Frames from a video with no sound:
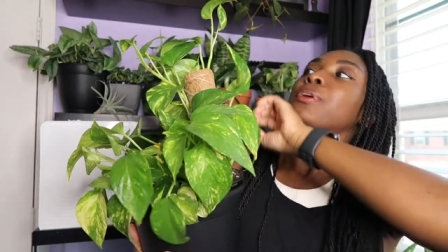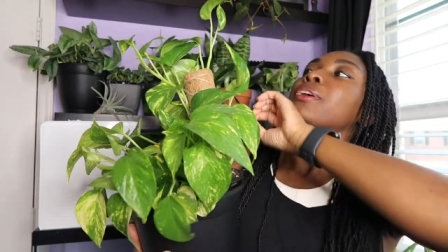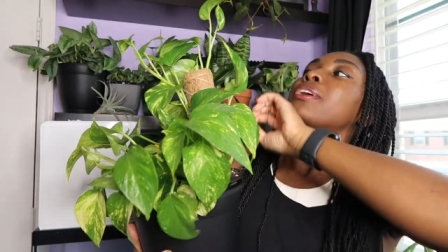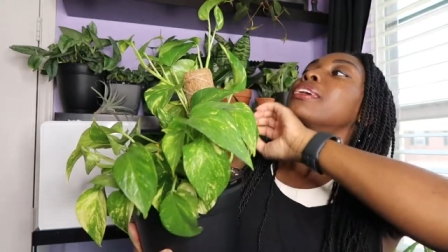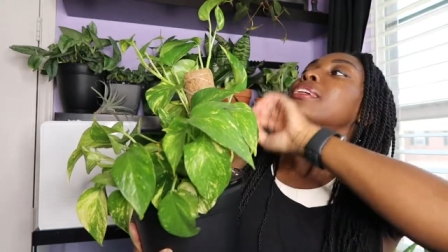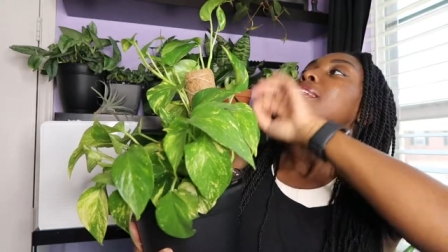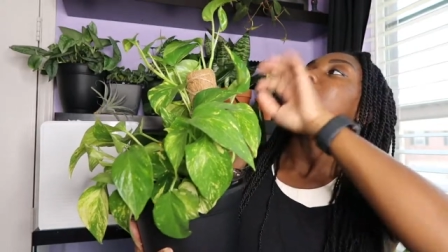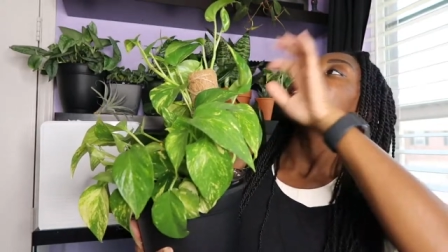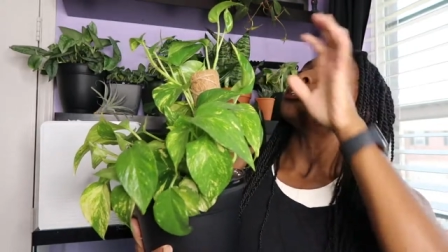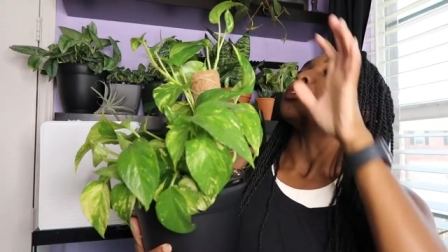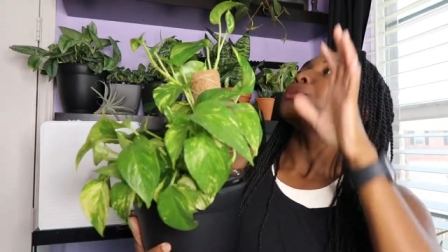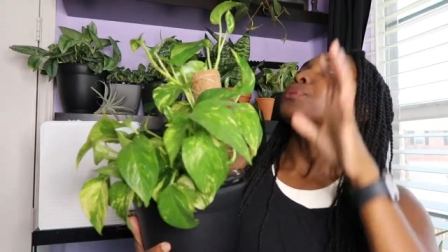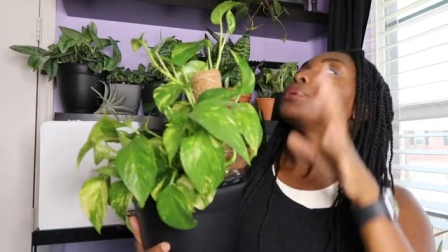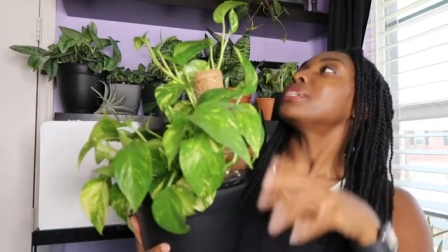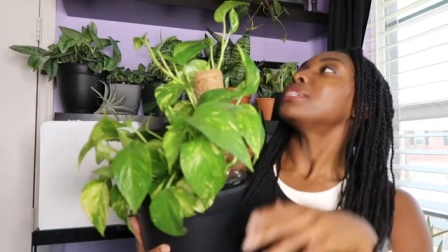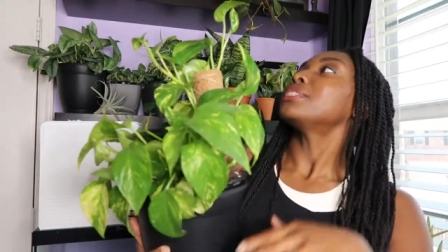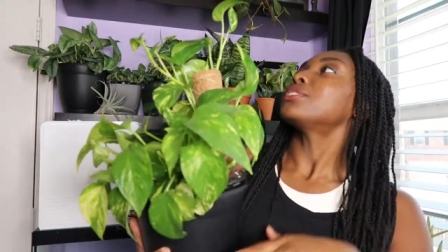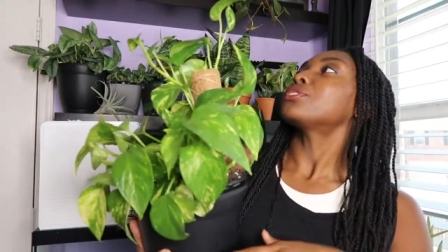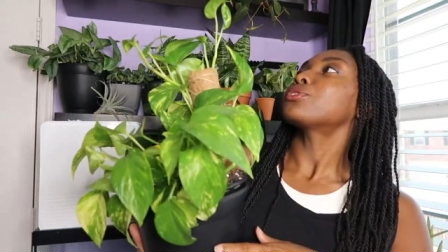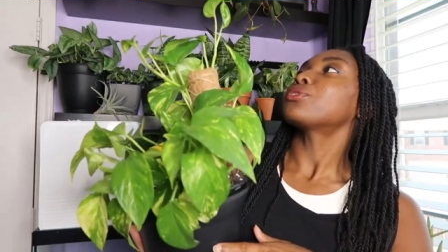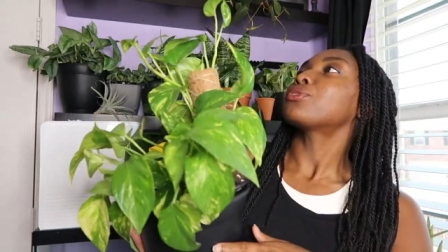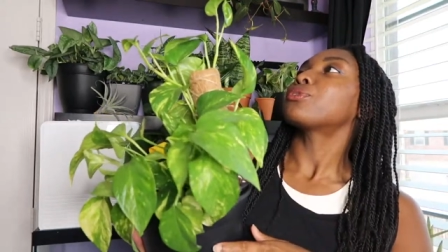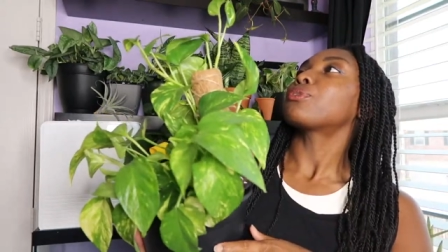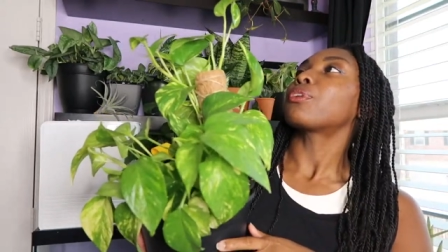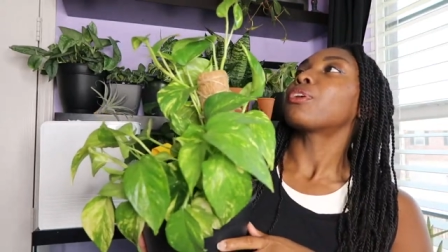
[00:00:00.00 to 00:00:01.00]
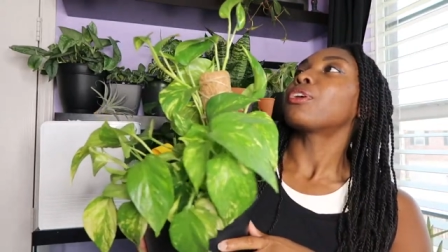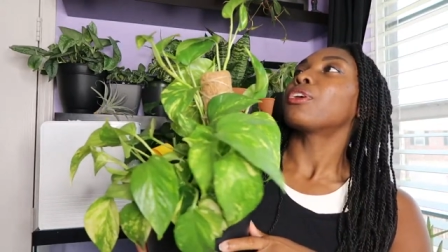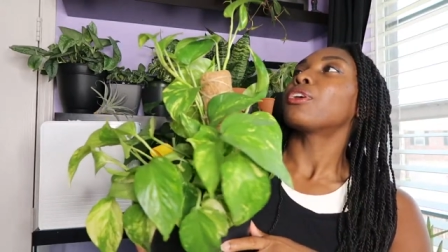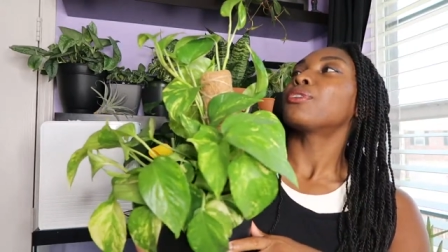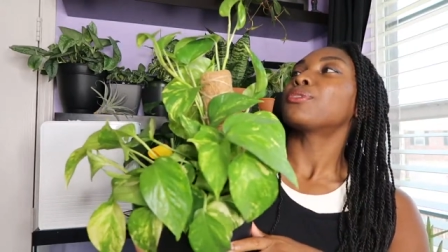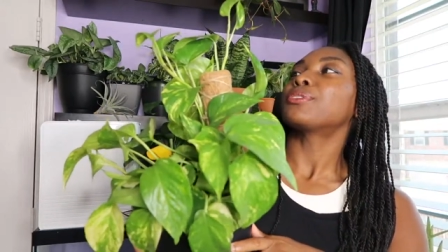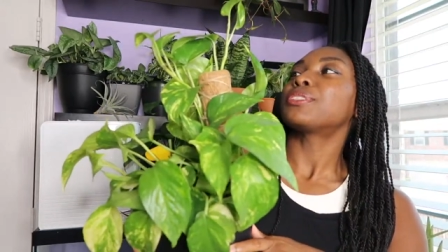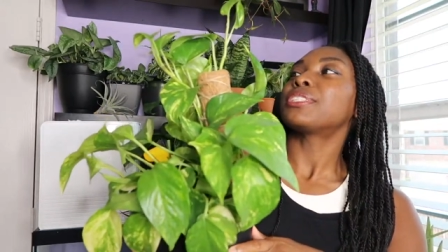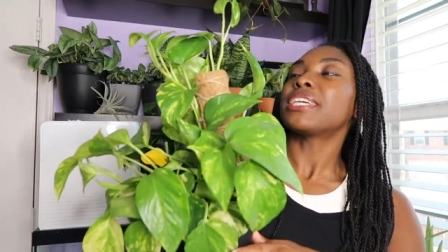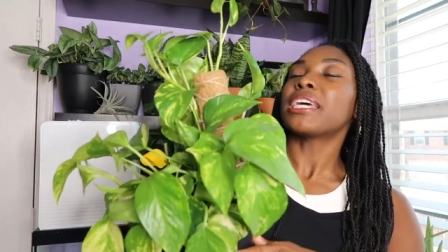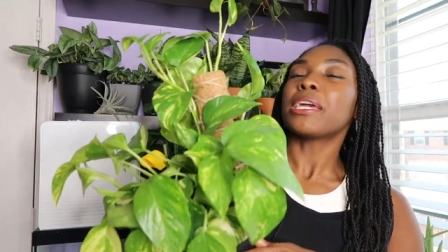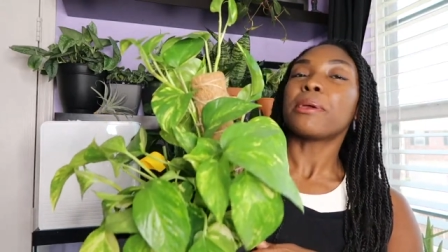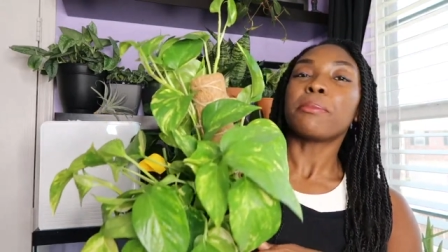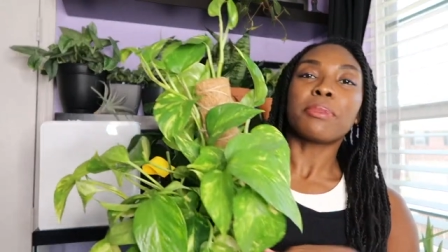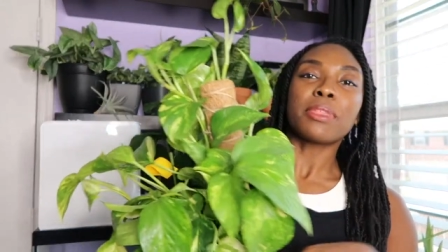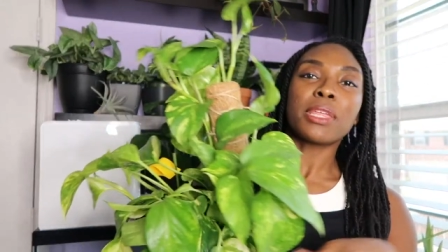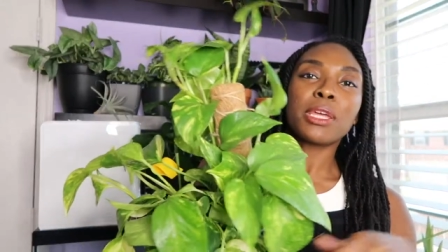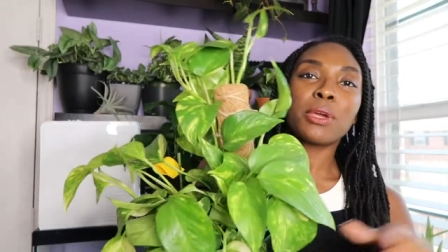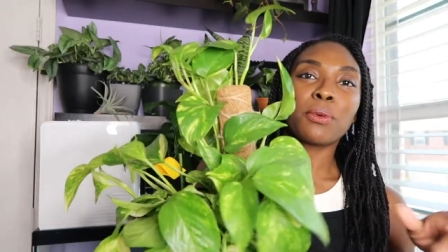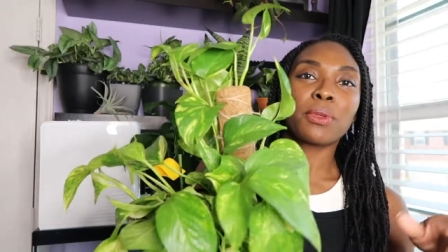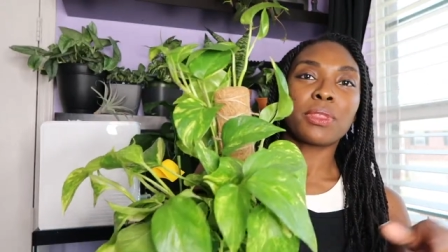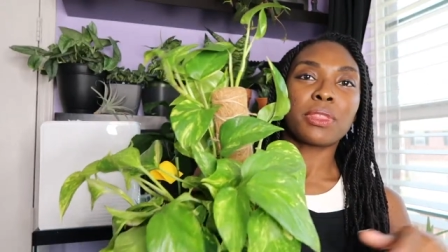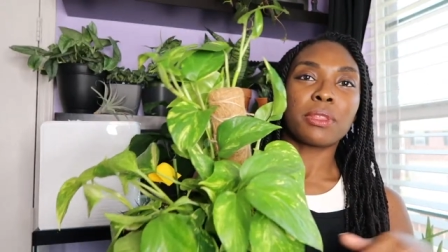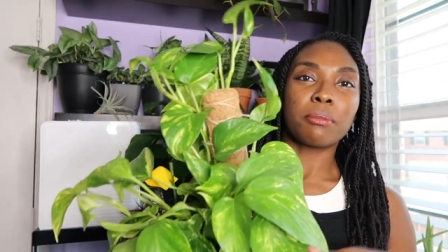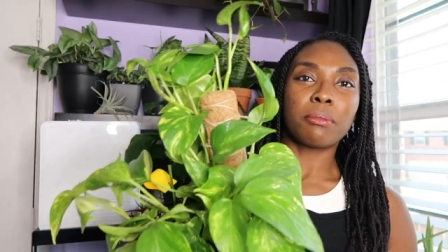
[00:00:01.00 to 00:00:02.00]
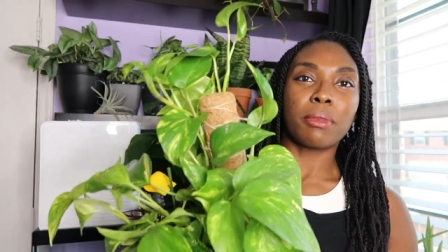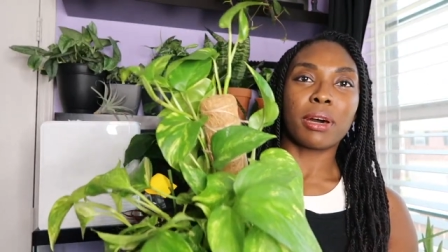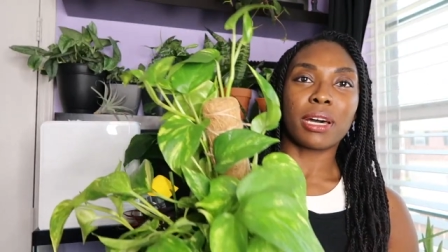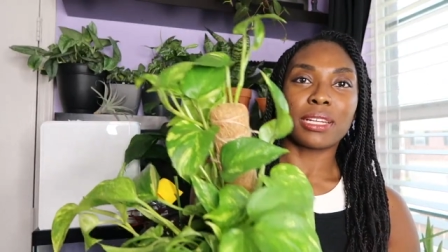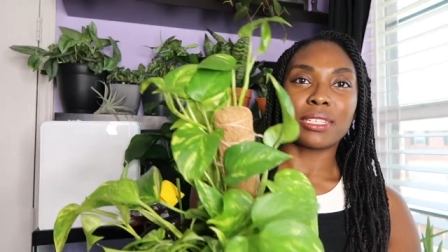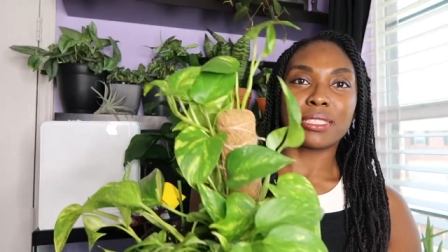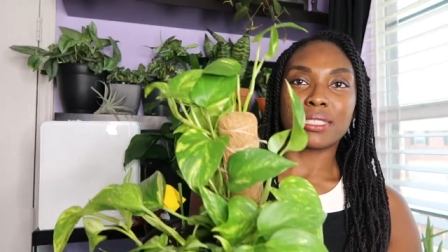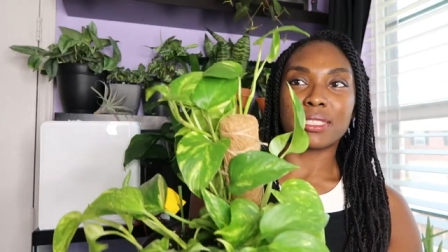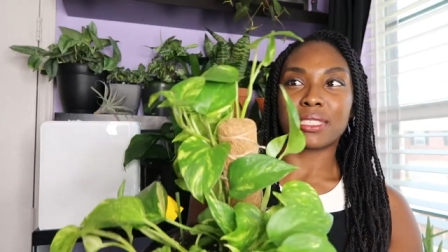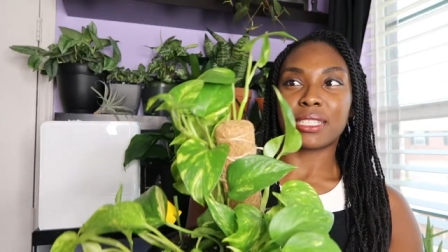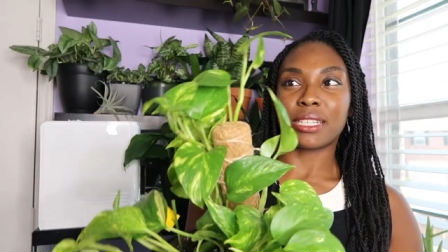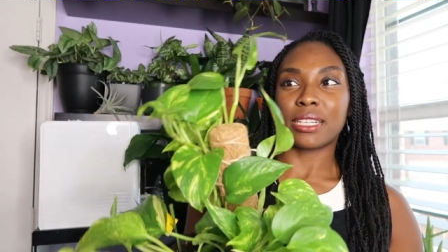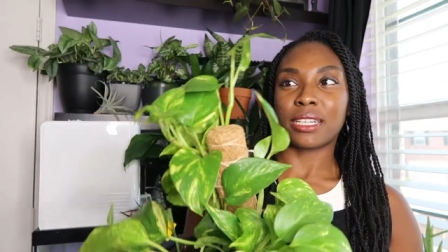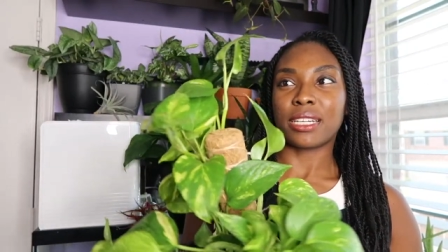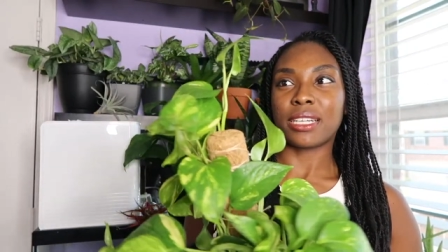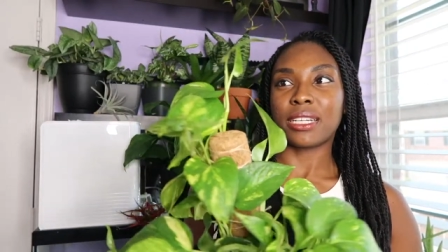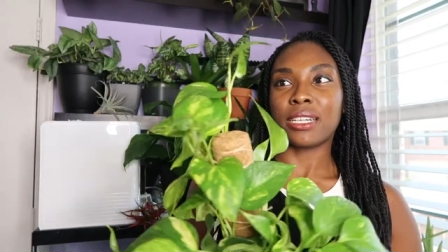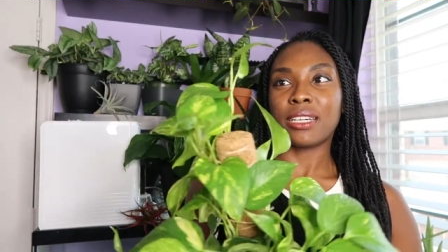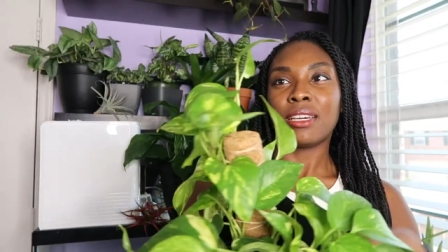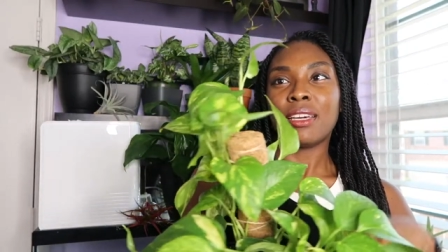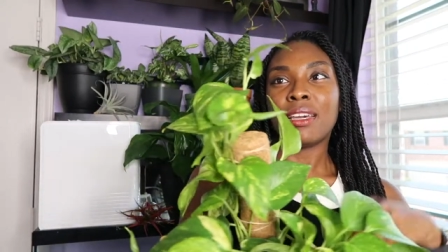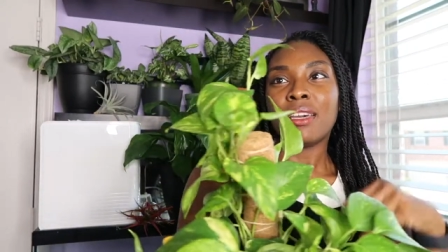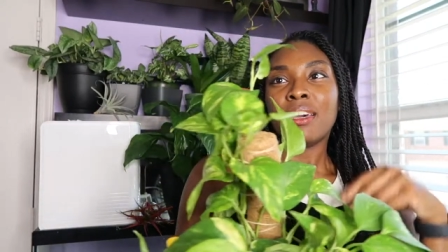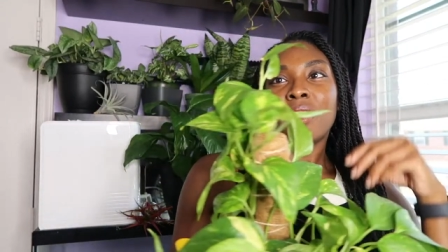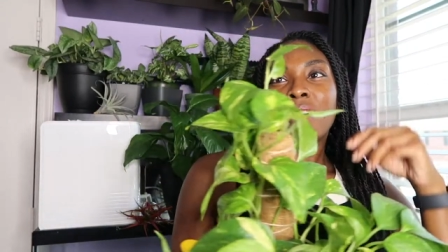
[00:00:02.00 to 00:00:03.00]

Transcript: continue it to grow. Same thing with the Monstera.